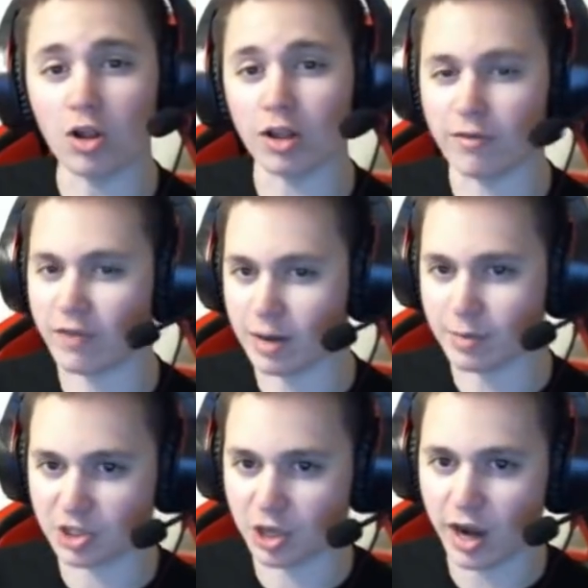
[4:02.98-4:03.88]
of
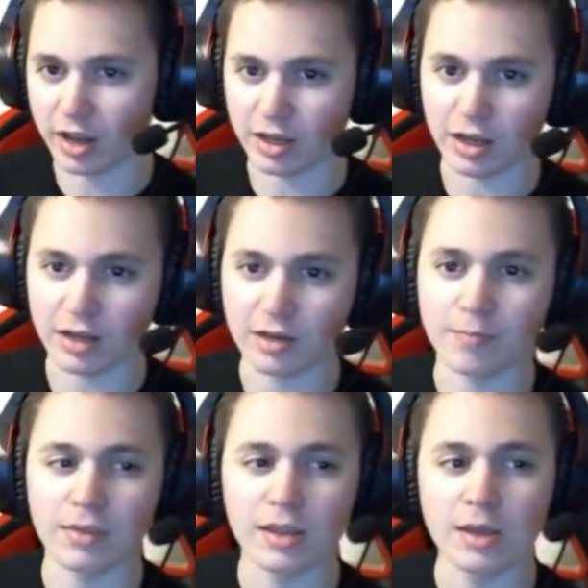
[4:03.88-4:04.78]
Animatronica.
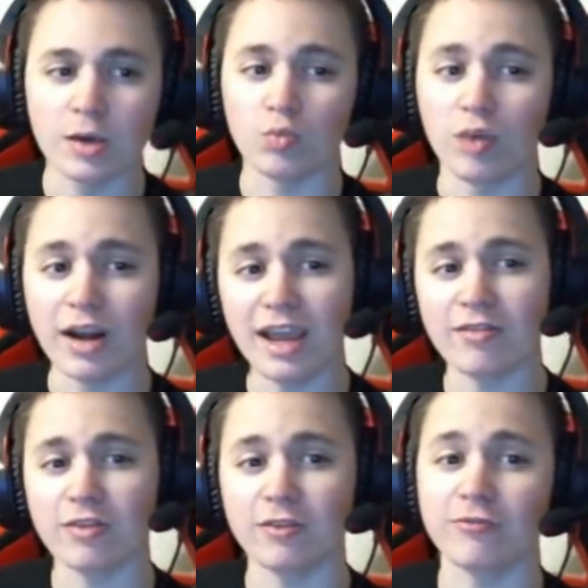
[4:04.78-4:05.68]
Right
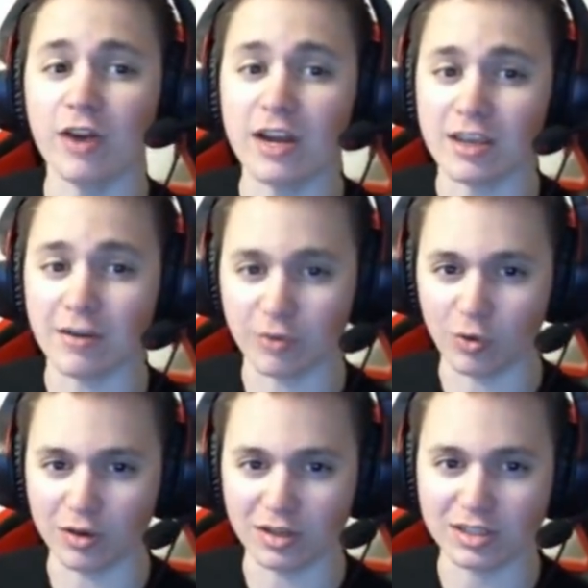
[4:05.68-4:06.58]
after Freddy, of
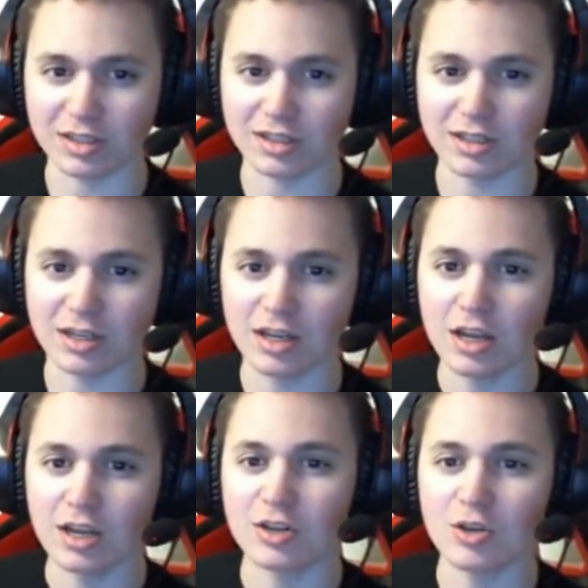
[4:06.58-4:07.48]
course.
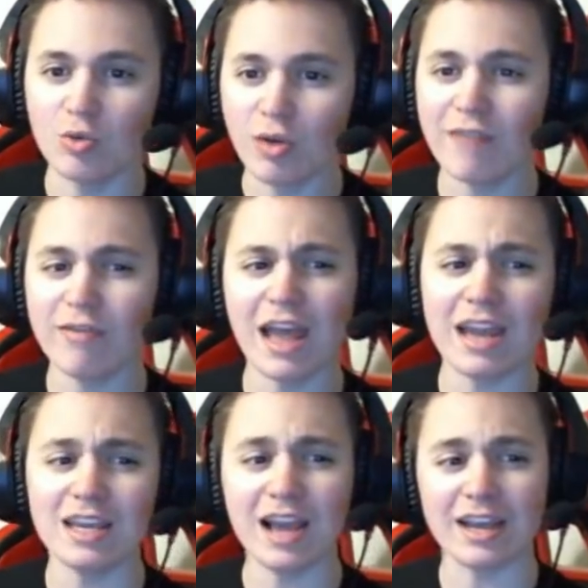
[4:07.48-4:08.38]
Do you have
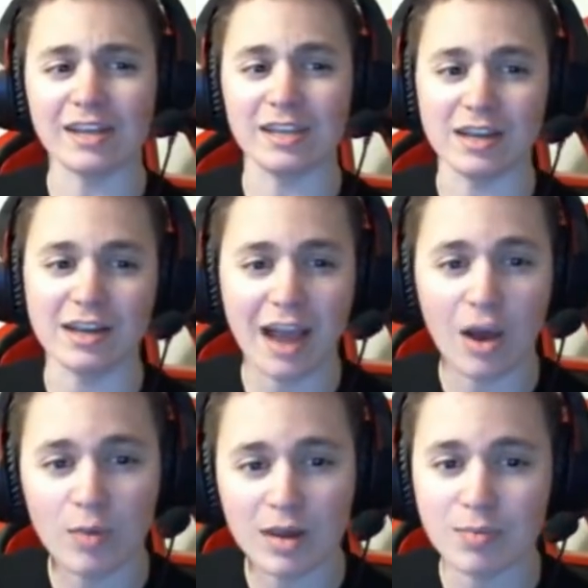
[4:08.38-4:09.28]
any idea how
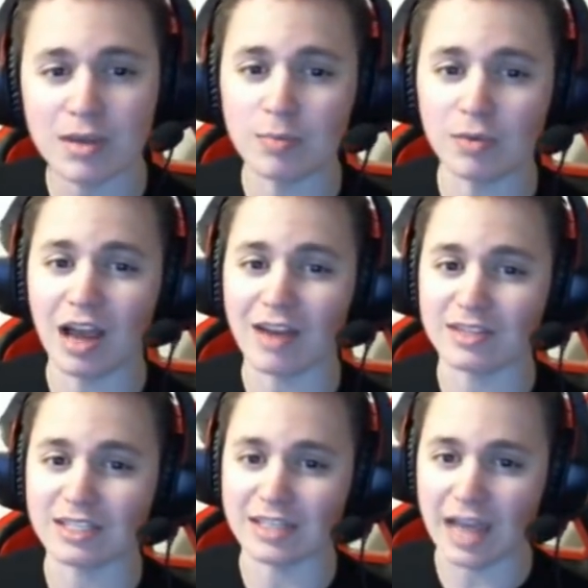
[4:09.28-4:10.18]
many people I've
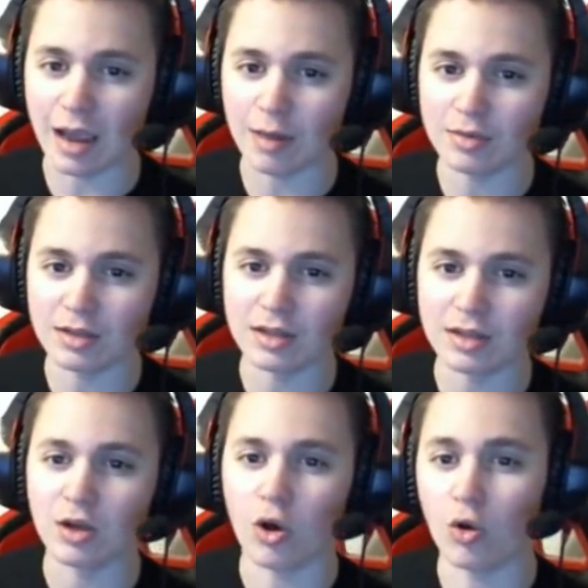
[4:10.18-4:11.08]
stabbed?
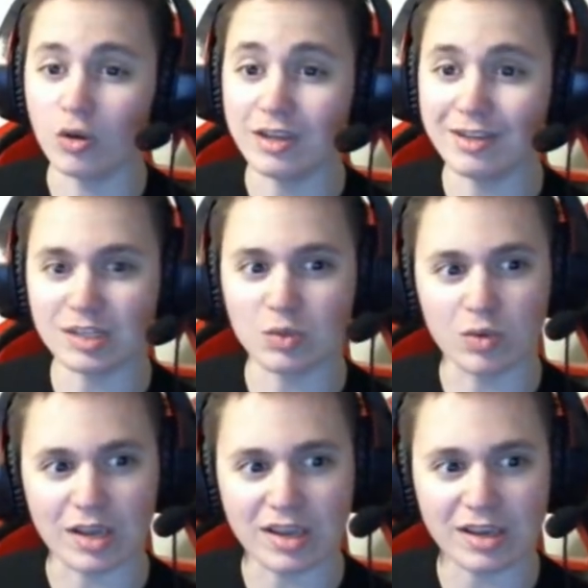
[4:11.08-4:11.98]
Only this
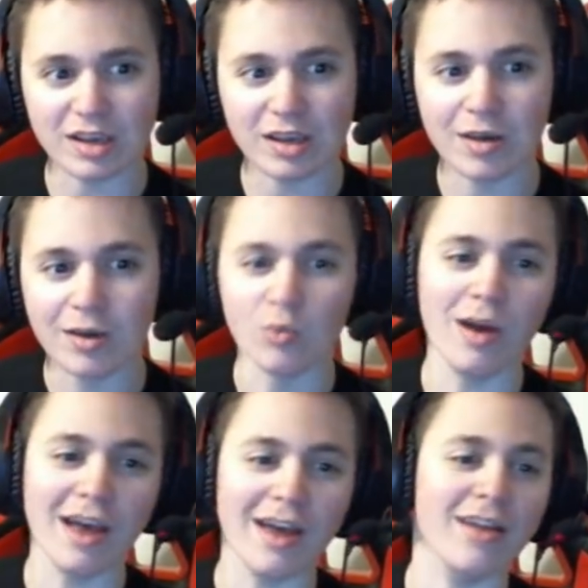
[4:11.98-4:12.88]
week?
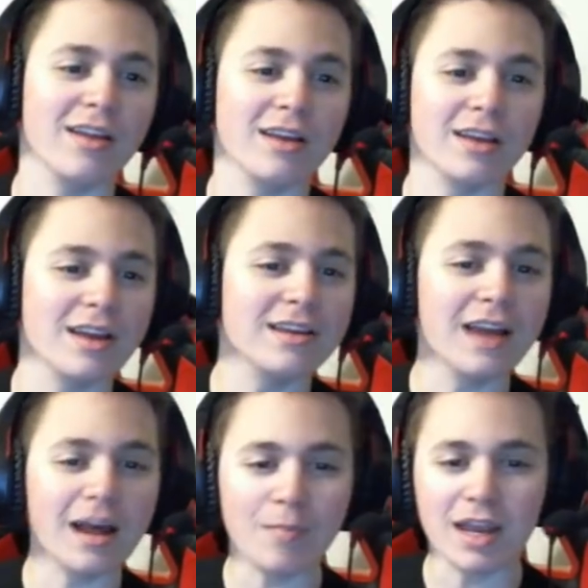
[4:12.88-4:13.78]
Well,
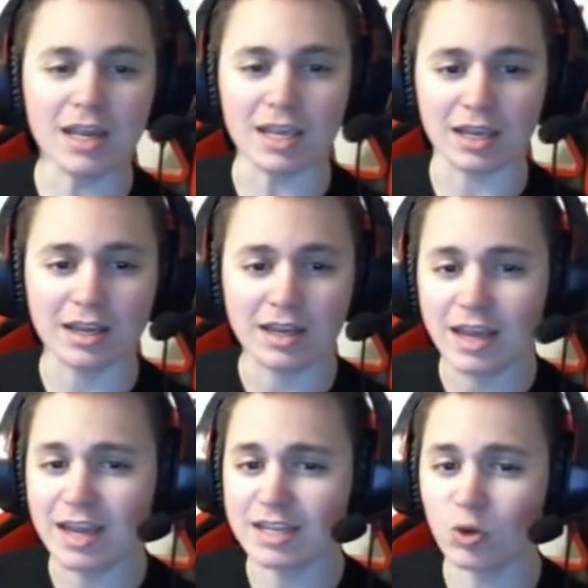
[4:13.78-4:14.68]
not many.
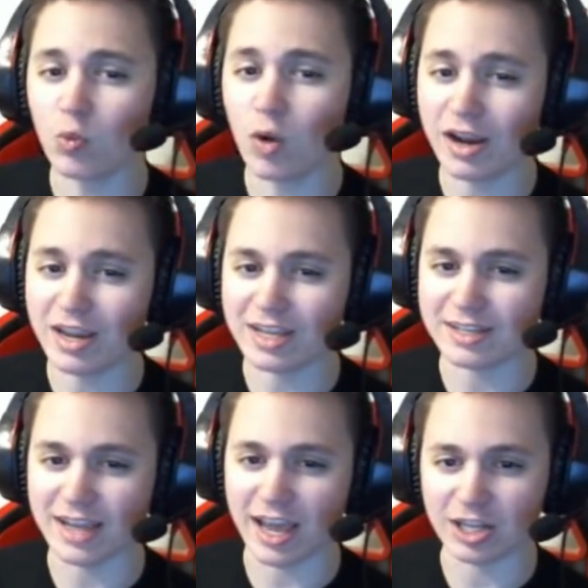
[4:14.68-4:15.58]
It's a one in
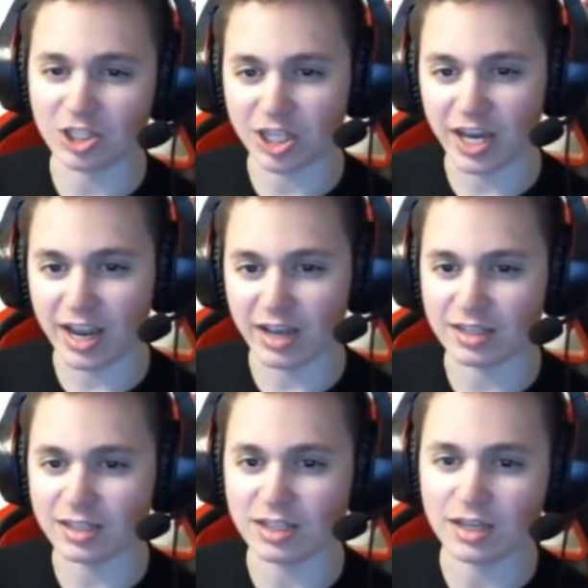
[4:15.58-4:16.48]
ten
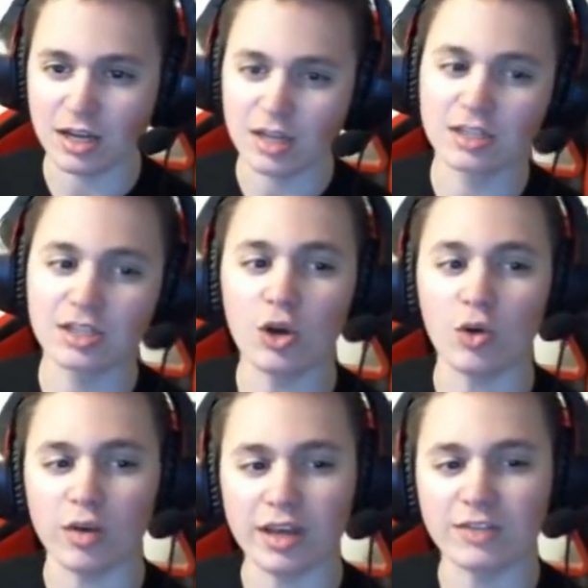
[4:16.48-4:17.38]
chance.
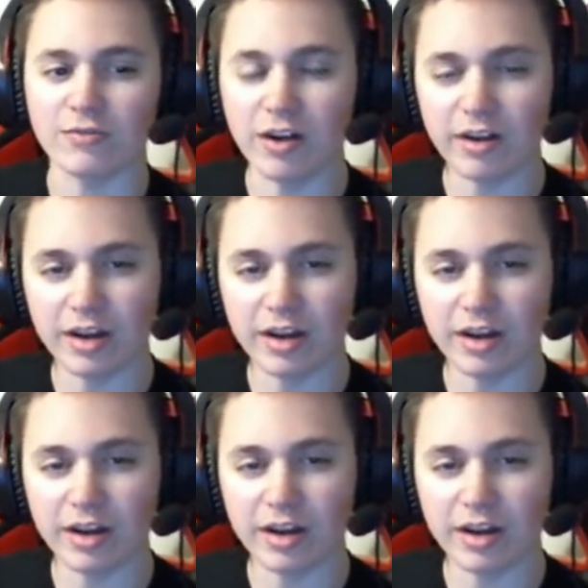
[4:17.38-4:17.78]
So, it's very